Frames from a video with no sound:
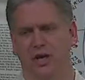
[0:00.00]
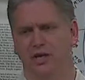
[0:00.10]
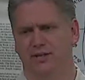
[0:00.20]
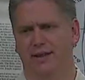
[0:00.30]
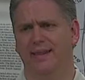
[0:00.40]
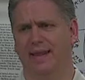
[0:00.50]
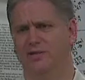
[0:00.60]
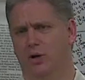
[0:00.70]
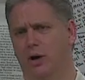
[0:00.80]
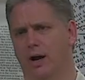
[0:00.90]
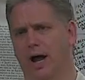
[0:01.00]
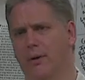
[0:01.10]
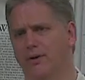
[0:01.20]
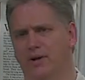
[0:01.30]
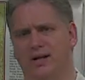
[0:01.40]
So Eleazar, I
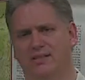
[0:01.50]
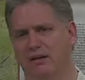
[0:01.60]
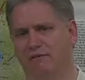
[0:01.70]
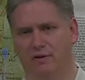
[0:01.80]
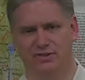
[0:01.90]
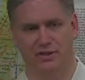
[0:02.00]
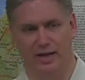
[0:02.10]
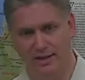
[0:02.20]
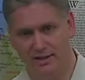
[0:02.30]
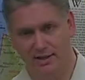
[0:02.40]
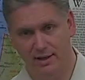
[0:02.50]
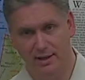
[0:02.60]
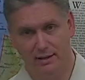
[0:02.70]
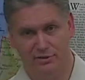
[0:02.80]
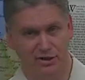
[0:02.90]
would not say felt slighted,
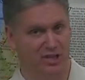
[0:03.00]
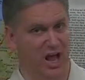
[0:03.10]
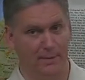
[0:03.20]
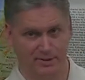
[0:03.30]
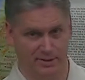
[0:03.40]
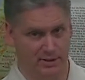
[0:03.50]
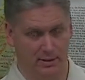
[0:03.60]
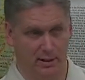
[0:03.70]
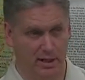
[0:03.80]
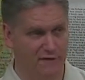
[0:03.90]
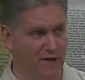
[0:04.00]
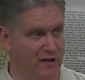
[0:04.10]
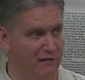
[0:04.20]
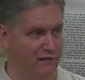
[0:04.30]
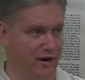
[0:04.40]
just the opposite. He
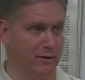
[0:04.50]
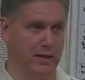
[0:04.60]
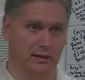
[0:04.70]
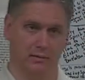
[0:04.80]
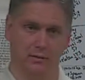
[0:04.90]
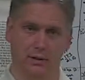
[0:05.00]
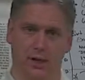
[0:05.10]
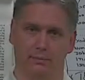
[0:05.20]
felt very um,